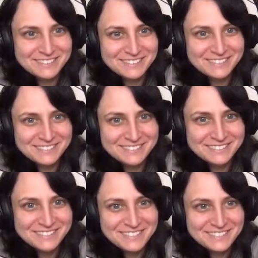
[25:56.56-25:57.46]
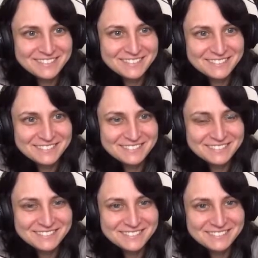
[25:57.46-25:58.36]

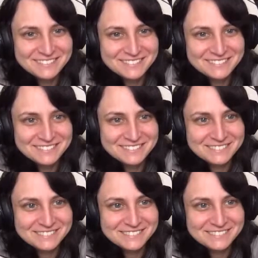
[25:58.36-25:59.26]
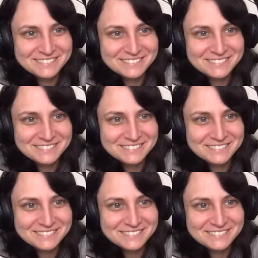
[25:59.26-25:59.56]
(silent)